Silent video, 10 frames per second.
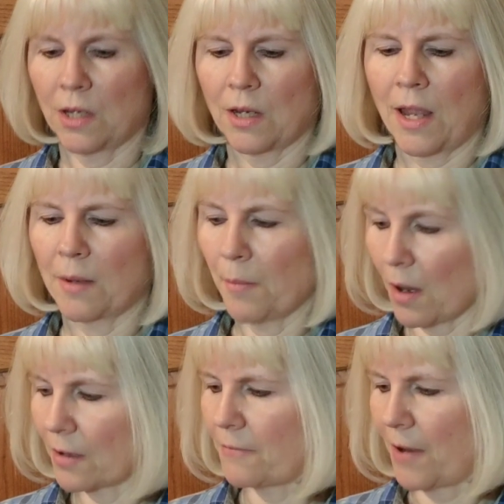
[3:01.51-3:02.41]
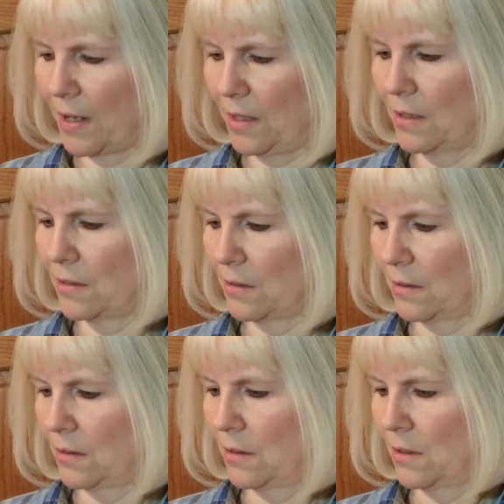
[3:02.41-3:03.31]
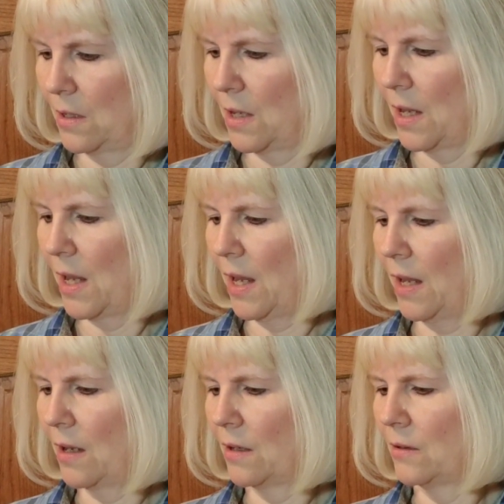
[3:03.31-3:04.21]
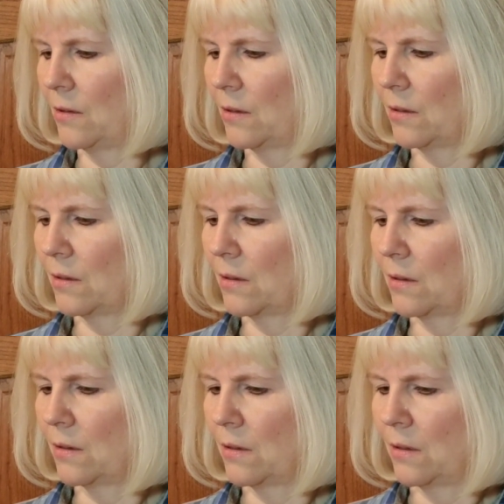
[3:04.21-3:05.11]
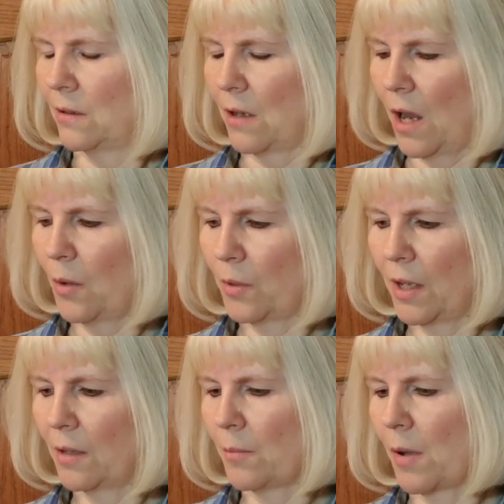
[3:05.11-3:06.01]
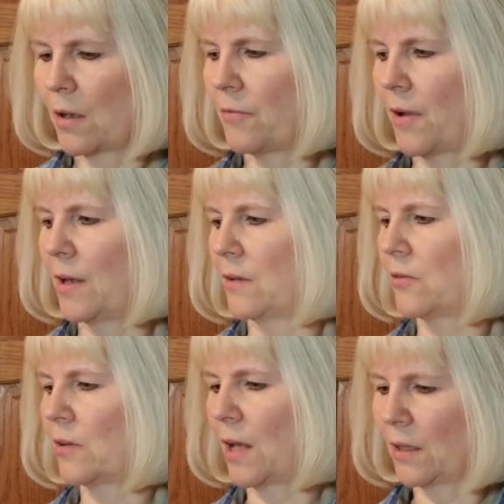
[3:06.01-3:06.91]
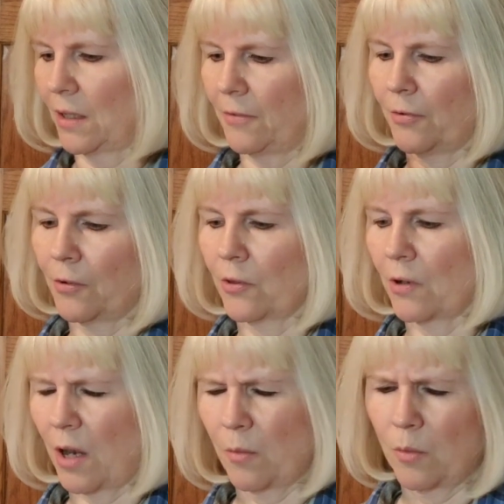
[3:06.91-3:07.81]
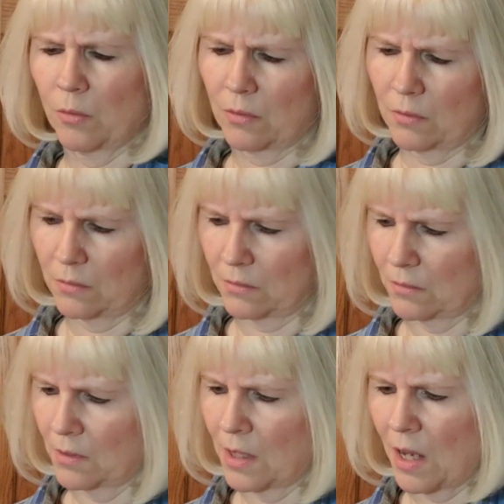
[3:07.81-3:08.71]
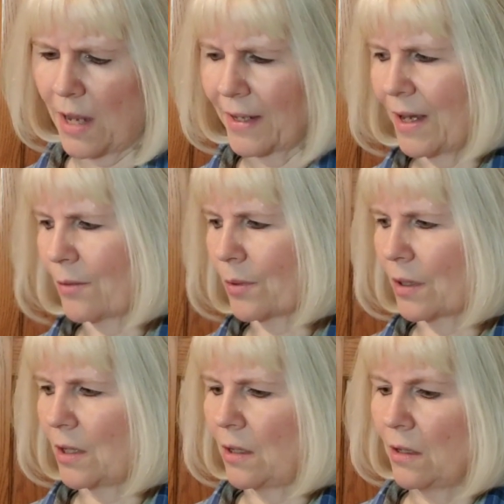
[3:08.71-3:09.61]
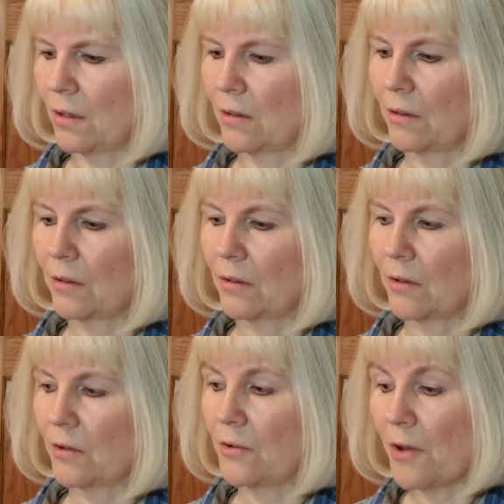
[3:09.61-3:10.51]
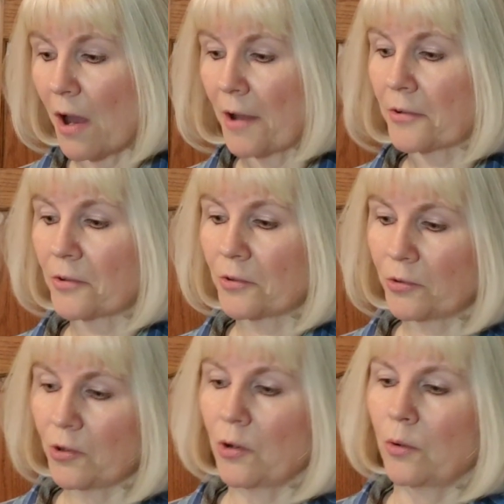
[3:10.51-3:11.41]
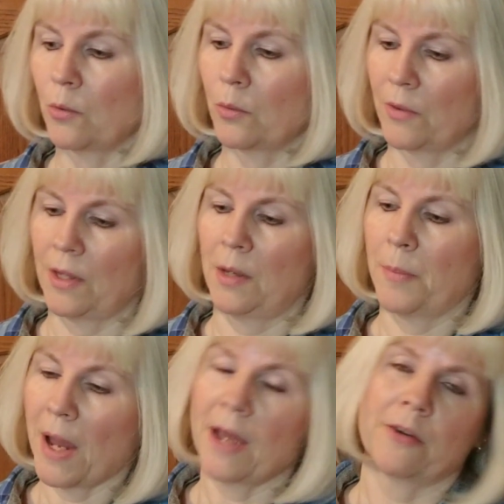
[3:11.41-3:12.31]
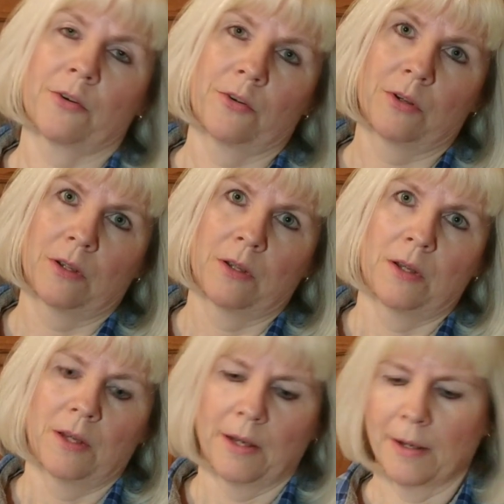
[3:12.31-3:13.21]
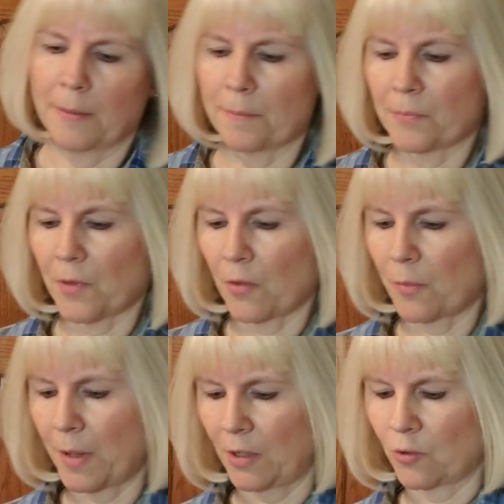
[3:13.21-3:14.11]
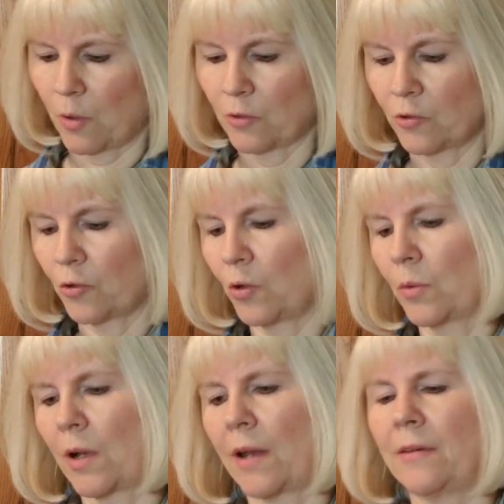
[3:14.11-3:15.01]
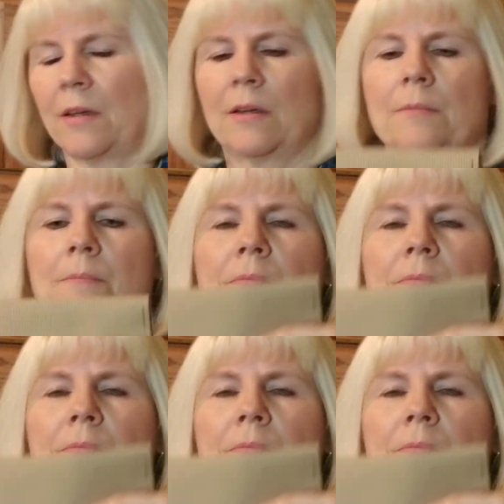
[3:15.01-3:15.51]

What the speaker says: it had modified it. And I went ahead and modified it slightly further. I can't really not show the pattern on the page, so I'll just show you what I did.